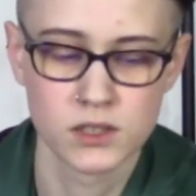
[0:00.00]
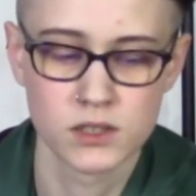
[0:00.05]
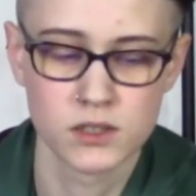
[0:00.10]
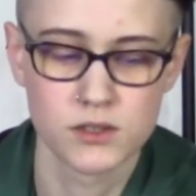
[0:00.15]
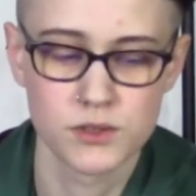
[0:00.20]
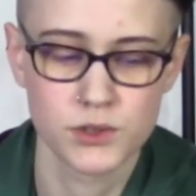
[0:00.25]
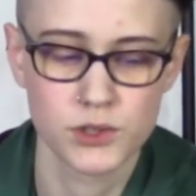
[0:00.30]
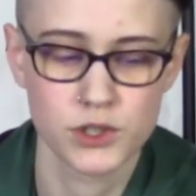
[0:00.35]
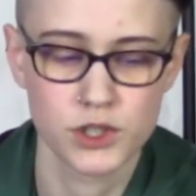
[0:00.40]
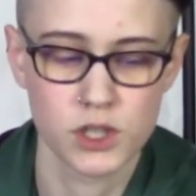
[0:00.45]

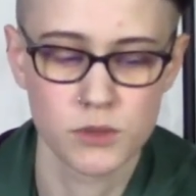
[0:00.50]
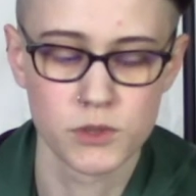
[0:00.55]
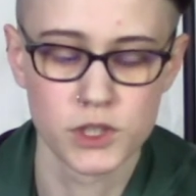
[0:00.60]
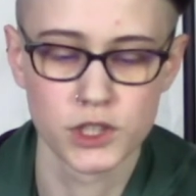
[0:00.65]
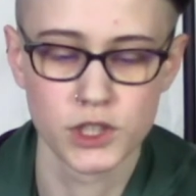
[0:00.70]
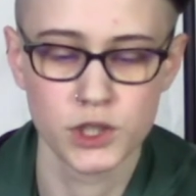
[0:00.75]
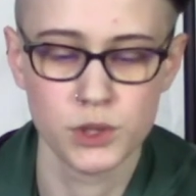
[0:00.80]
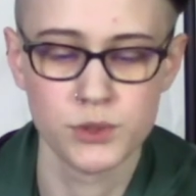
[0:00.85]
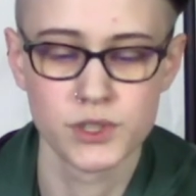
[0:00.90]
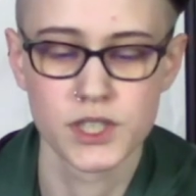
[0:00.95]
someone
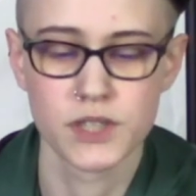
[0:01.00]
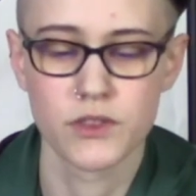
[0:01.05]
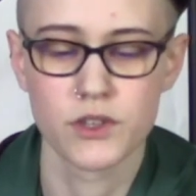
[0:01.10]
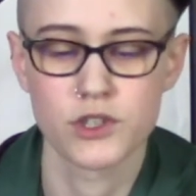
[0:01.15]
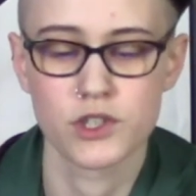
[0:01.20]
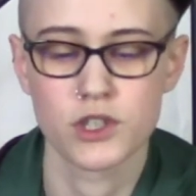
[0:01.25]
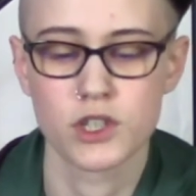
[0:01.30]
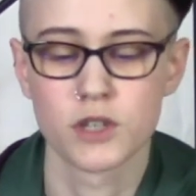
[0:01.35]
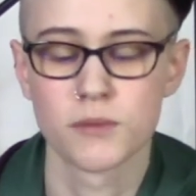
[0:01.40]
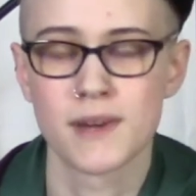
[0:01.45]
using the
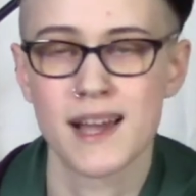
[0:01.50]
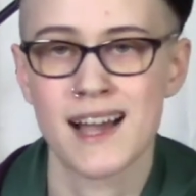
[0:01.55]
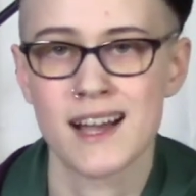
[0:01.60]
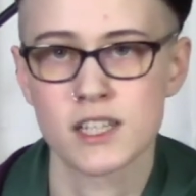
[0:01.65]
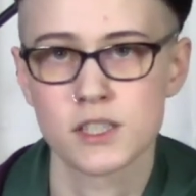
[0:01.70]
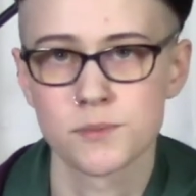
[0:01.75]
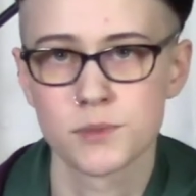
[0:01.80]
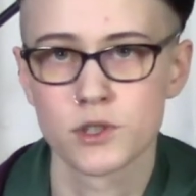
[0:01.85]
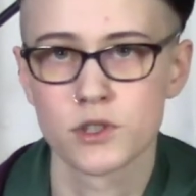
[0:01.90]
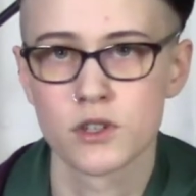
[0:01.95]
term
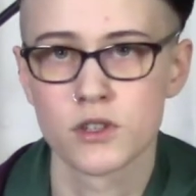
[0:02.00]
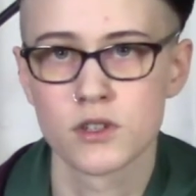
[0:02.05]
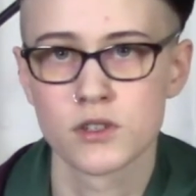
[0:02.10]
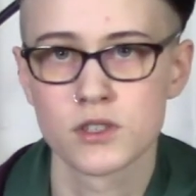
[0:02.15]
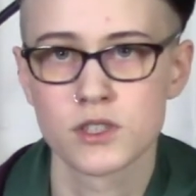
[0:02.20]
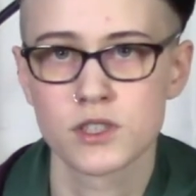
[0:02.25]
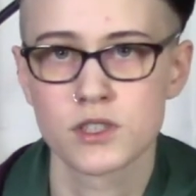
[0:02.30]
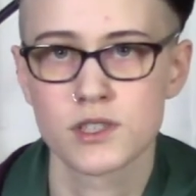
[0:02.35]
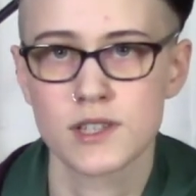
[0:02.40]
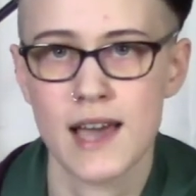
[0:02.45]

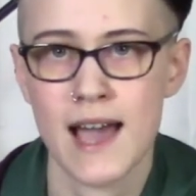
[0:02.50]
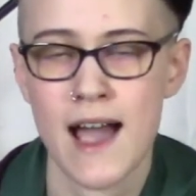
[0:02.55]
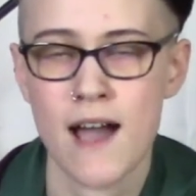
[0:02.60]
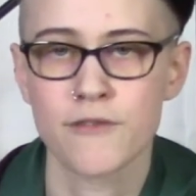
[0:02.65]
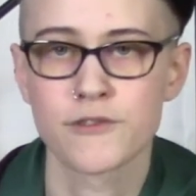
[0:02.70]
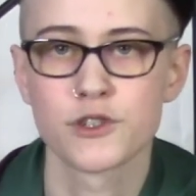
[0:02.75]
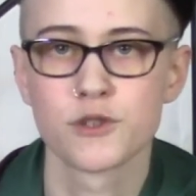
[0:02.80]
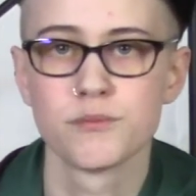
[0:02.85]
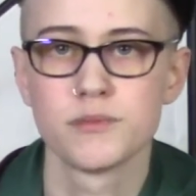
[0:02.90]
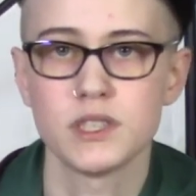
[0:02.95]
Asperger's
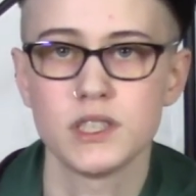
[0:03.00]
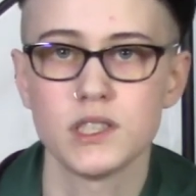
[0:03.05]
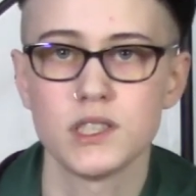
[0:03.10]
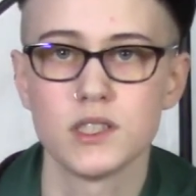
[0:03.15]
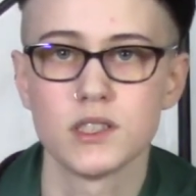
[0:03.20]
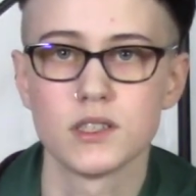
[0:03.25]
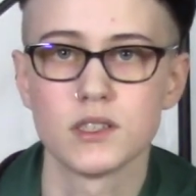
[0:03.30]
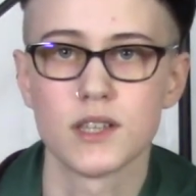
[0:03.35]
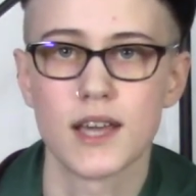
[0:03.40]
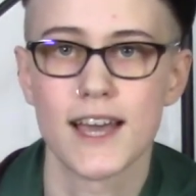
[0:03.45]
after
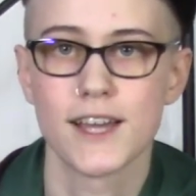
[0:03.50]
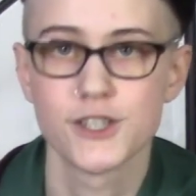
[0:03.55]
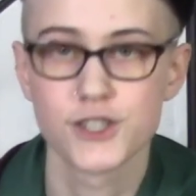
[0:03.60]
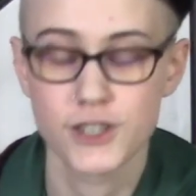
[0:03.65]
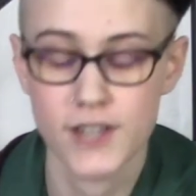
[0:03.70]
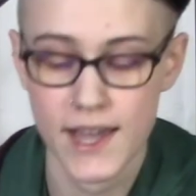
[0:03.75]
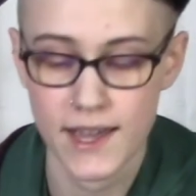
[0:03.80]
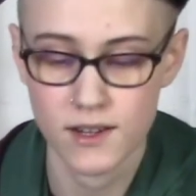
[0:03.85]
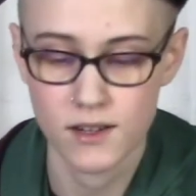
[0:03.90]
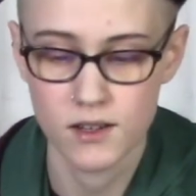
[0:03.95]
being
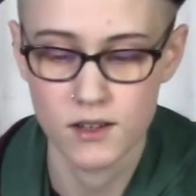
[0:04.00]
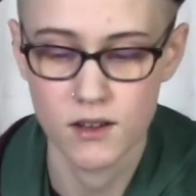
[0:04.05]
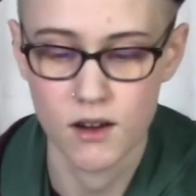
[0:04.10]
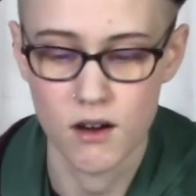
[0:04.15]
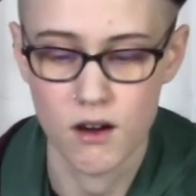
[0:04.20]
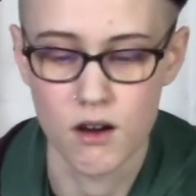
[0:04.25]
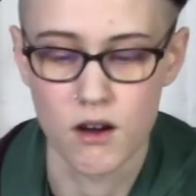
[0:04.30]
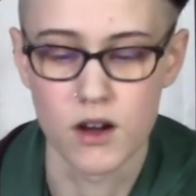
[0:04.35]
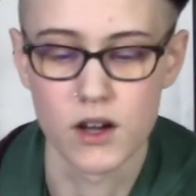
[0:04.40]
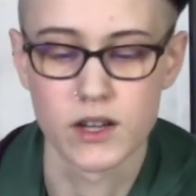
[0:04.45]
educated
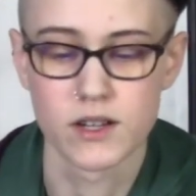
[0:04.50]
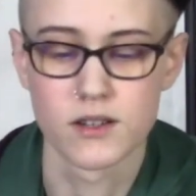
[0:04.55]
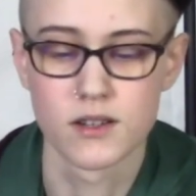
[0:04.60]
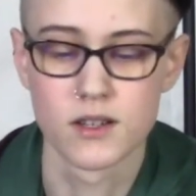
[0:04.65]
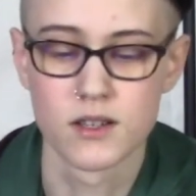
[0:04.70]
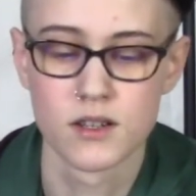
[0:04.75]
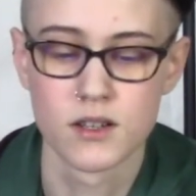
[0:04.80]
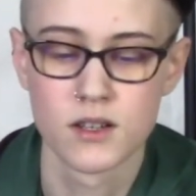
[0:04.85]
on